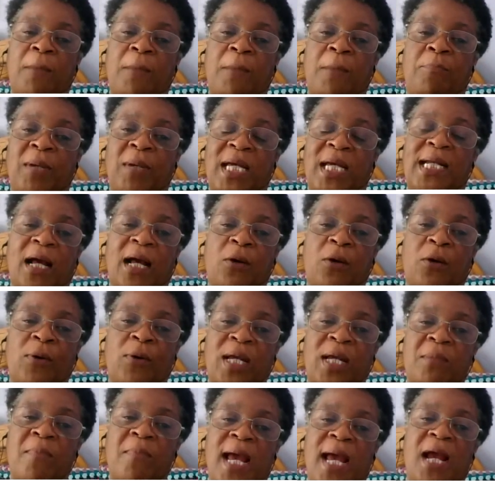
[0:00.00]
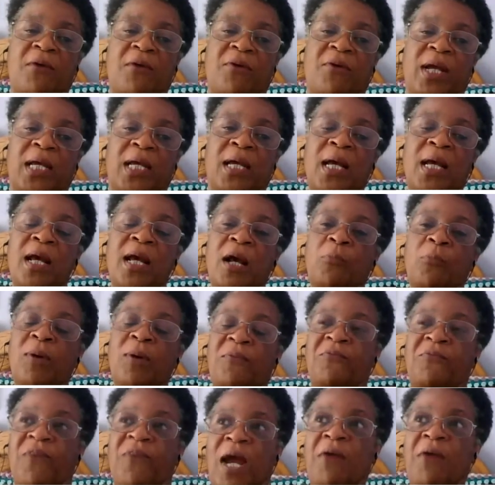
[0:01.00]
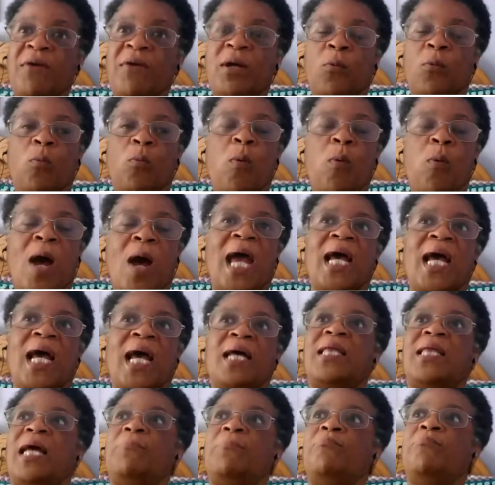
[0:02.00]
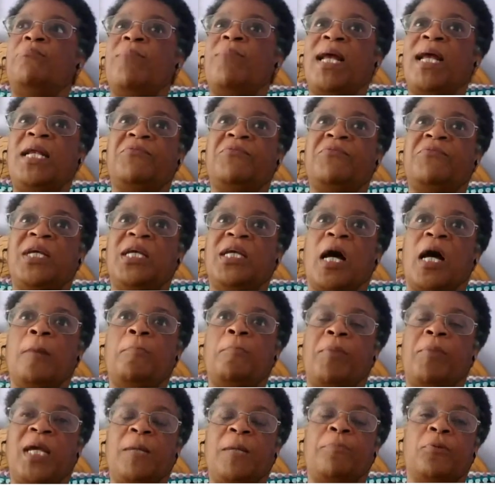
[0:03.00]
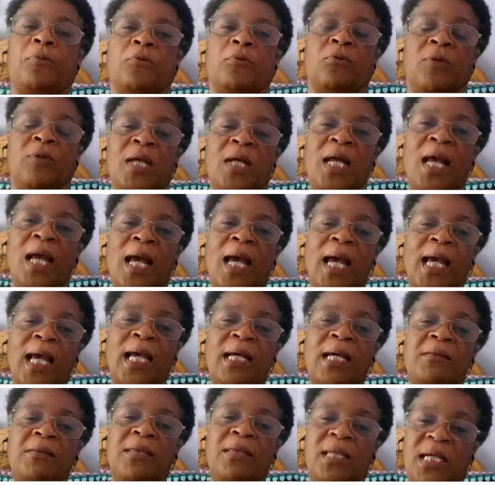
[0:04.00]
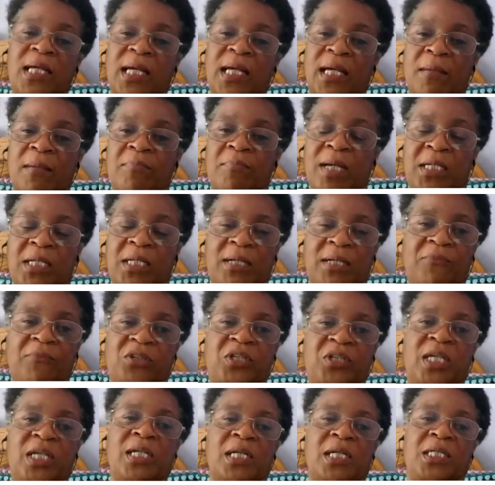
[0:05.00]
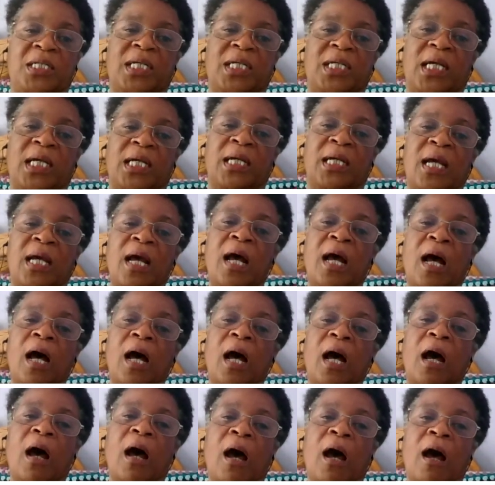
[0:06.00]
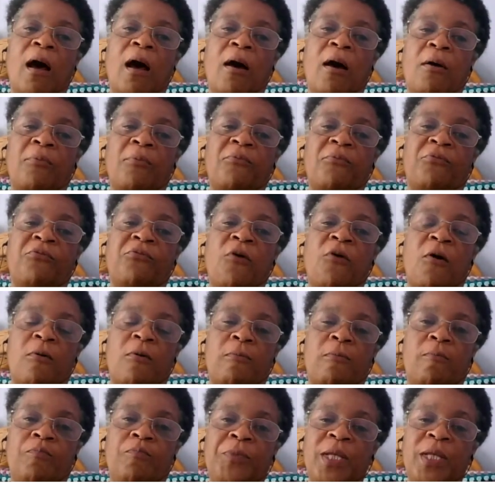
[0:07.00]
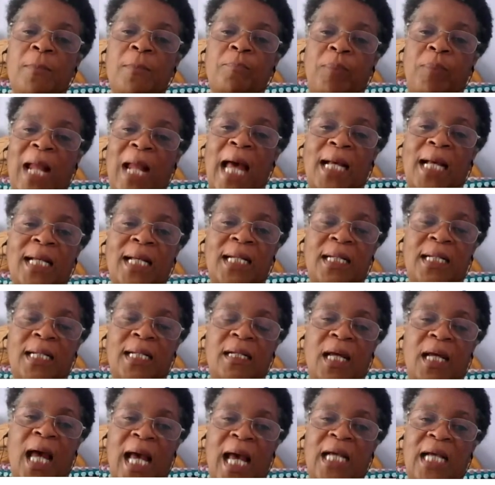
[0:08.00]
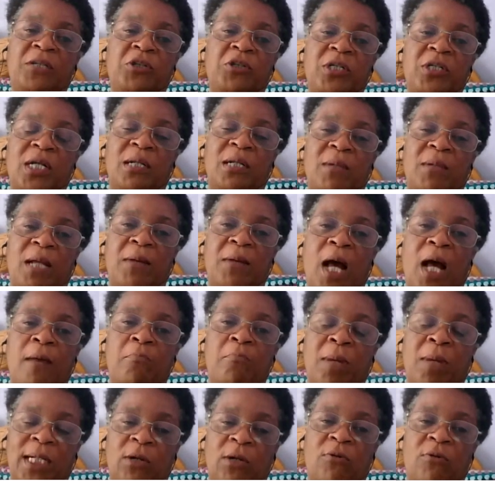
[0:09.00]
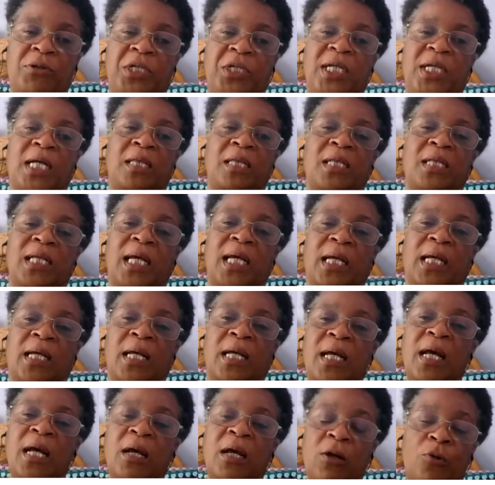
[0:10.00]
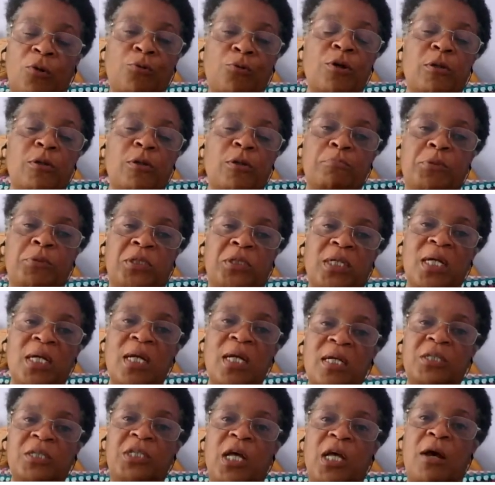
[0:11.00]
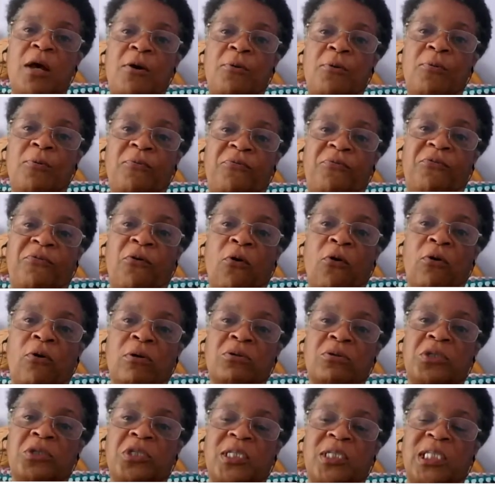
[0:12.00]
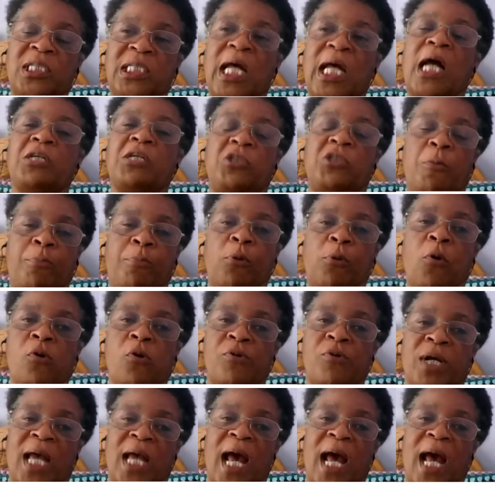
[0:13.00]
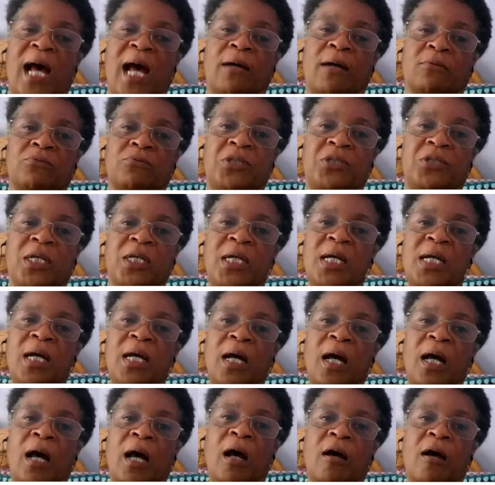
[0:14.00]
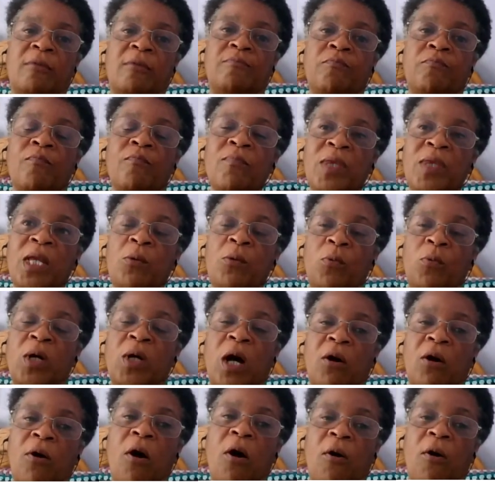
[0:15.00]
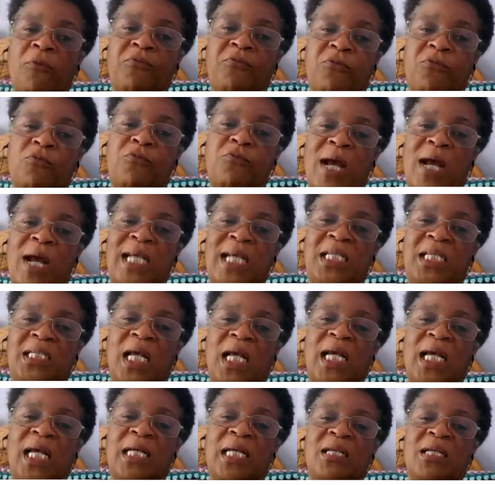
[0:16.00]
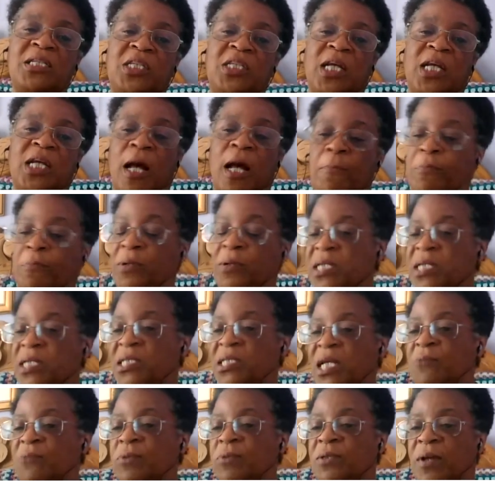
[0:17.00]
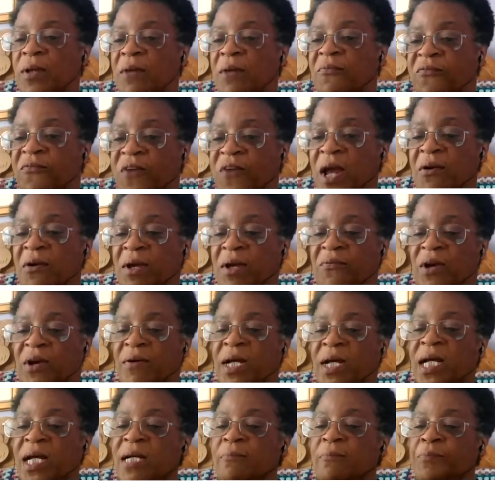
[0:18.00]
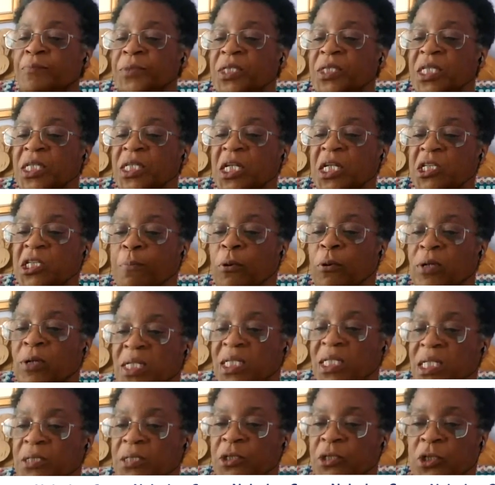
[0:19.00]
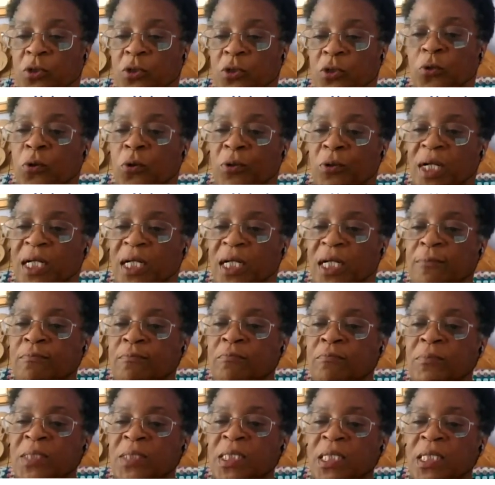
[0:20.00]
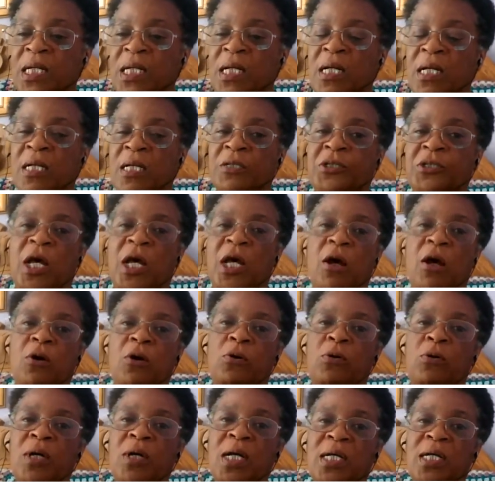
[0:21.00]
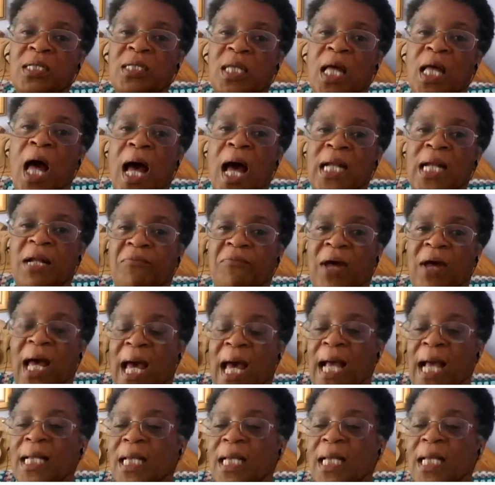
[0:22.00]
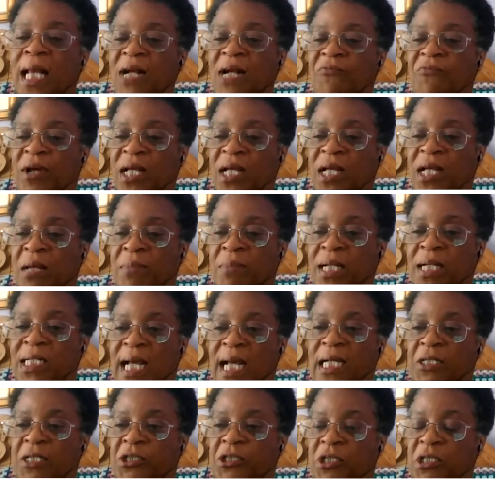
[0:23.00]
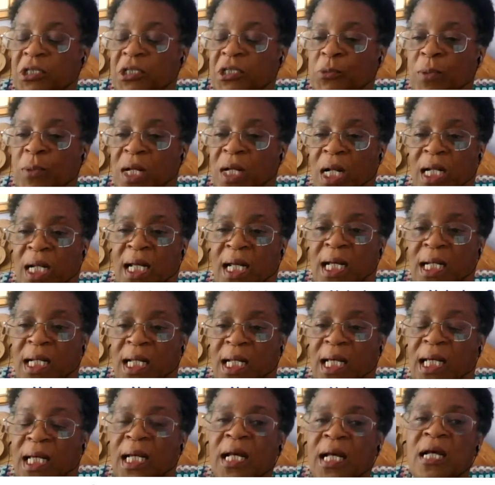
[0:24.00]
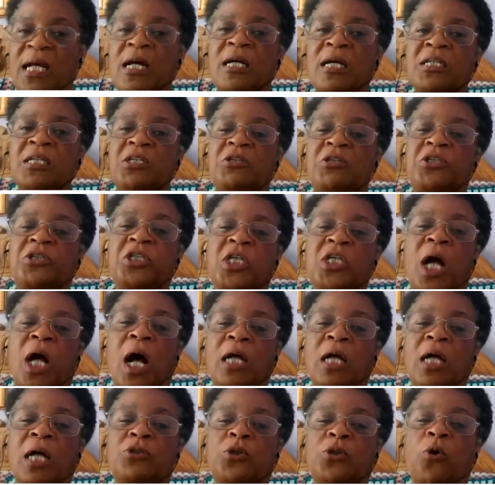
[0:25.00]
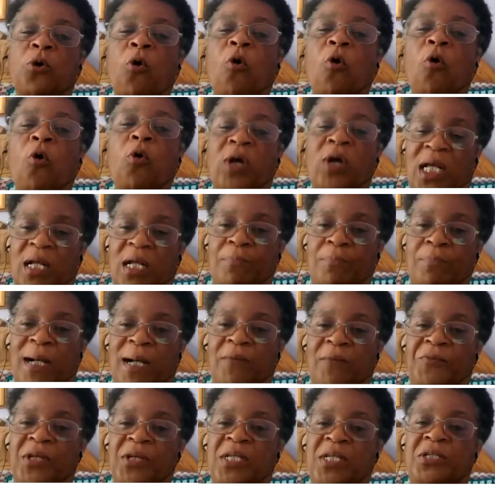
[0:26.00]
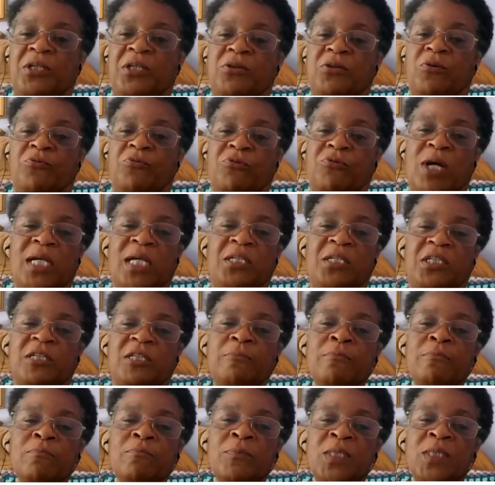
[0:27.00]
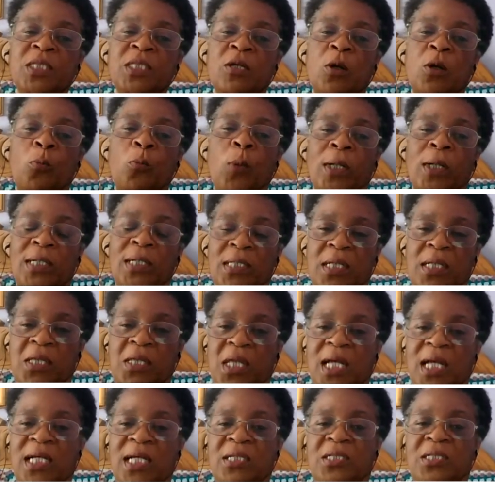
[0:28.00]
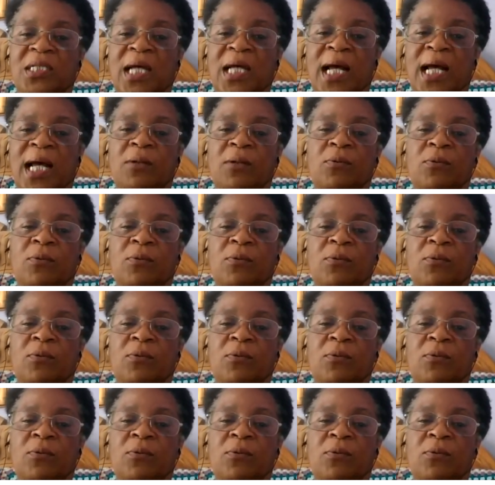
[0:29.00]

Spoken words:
being at Queen Mary, we're very aware that many of the young people in the immediate vicinity are from Black and Asian and minority ethnic groups. So for such a poor account of race in these companies, it was a very, very disappointing story. So the kind of headline recommendations were clearly to start talking about the issue of race. One of the things that